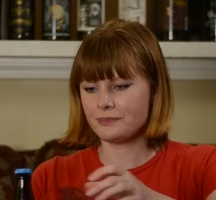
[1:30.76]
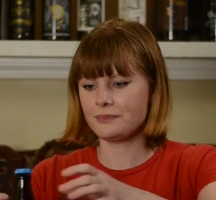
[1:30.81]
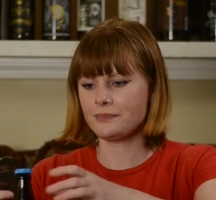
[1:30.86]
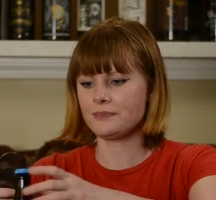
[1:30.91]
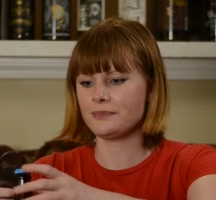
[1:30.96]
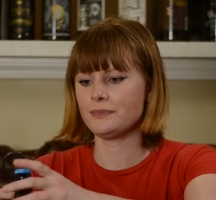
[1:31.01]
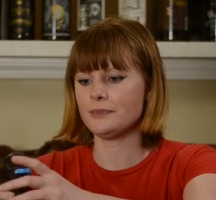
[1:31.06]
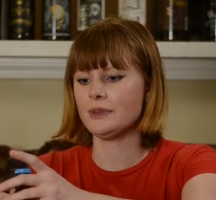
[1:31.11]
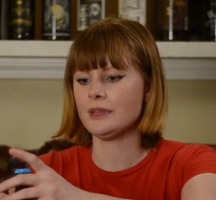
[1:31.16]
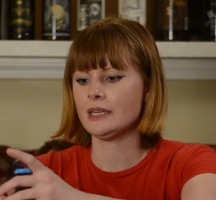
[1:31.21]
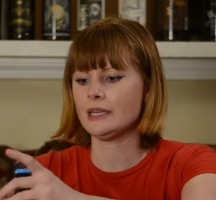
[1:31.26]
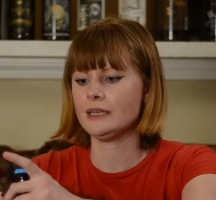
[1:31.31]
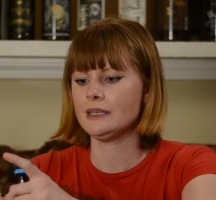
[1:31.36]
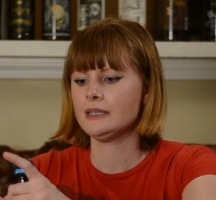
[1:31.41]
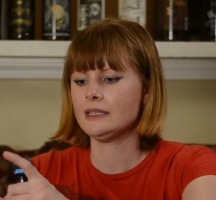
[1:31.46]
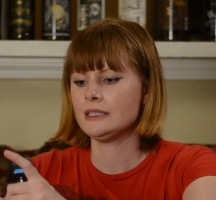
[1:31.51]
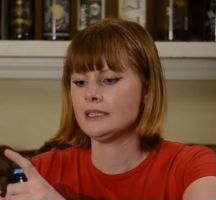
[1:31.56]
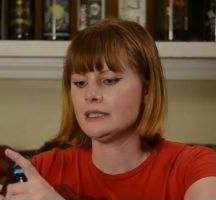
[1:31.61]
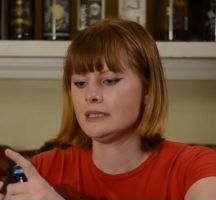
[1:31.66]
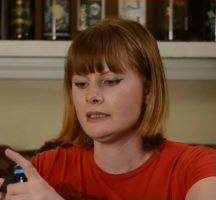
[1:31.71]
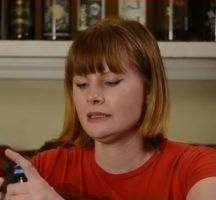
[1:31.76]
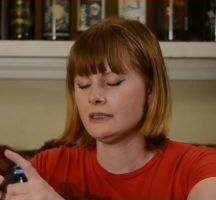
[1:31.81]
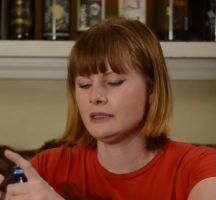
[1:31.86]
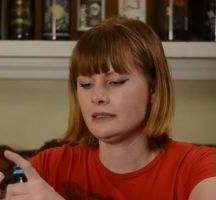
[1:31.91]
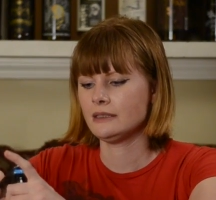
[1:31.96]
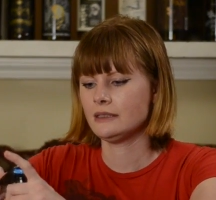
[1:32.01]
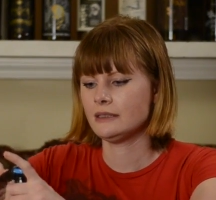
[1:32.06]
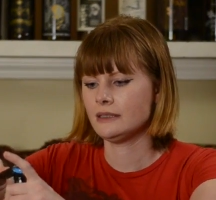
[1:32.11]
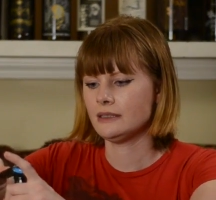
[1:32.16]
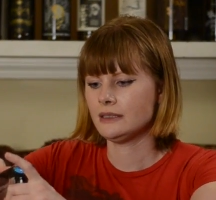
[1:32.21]

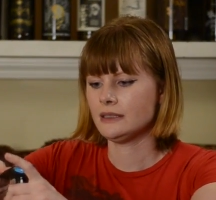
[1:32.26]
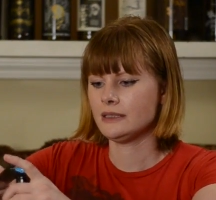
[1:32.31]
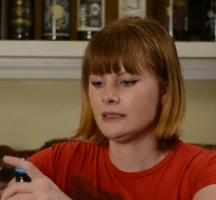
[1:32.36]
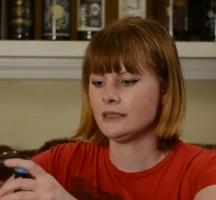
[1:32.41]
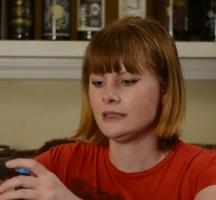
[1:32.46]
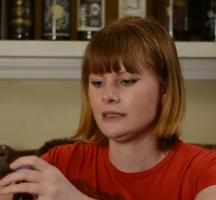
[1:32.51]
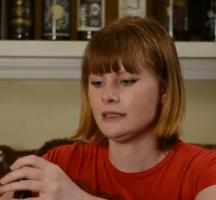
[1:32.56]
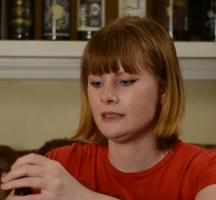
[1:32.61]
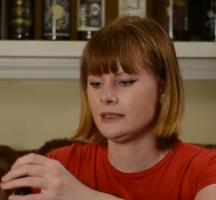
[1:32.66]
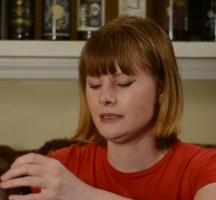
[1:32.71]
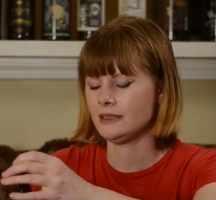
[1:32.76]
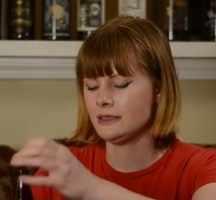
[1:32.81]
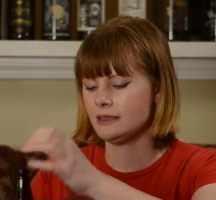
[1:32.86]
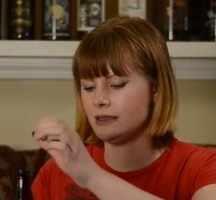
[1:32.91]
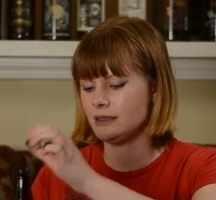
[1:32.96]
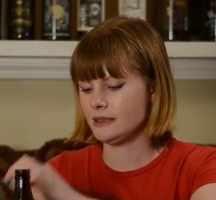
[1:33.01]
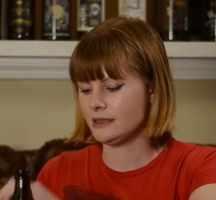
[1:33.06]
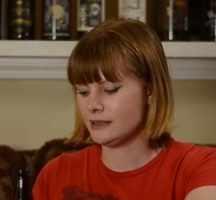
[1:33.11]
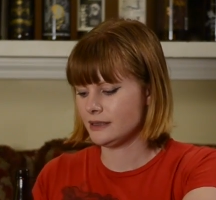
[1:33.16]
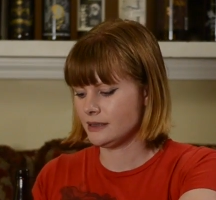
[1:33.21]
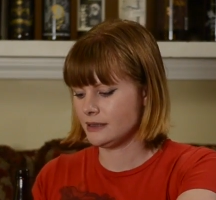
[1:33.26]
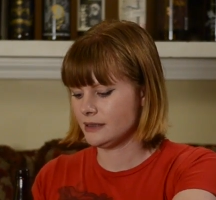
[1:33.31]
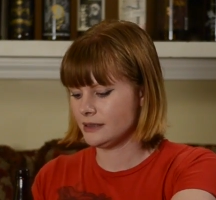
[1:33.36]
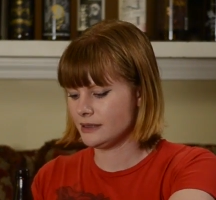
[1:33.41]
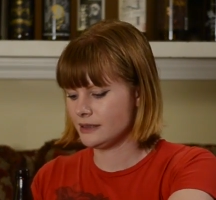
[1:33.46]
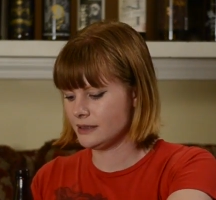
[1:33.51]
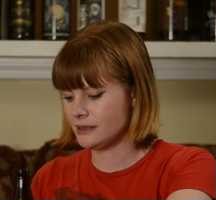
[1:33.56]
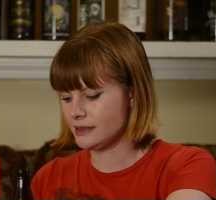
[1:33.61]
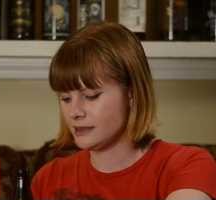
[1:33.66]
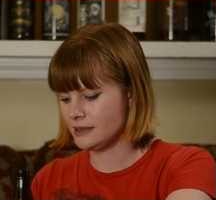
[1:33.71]

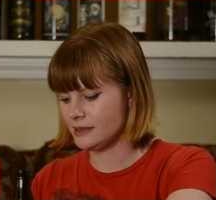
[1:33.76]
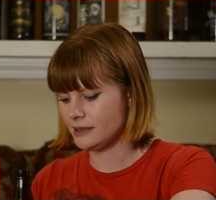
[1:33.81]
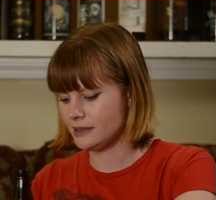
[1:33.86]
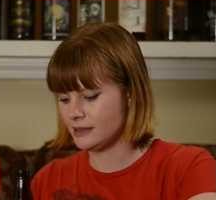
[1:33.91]
Nobody speaks.